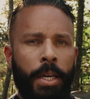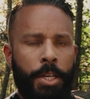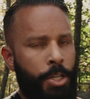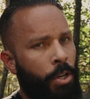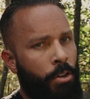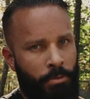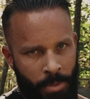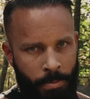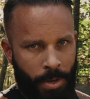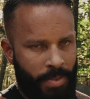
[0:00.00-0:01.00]
So you've got to
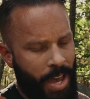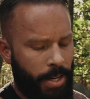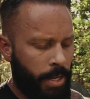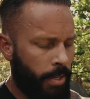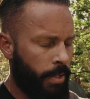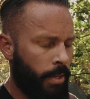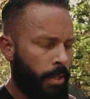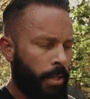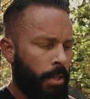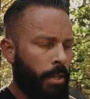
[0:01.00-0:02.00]
remember that
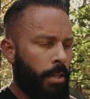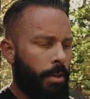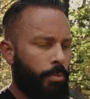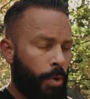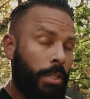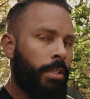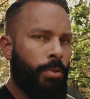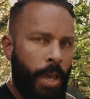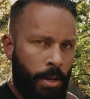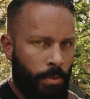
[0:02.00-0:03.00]
Ritalin
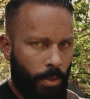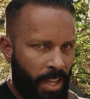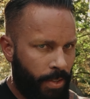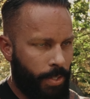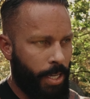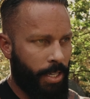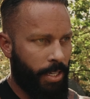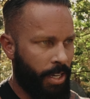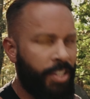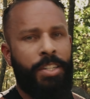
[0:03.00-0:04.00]
or Adderall is
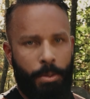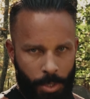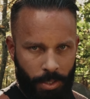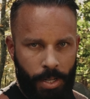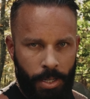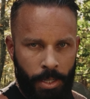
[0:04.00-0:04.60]
a stimulant.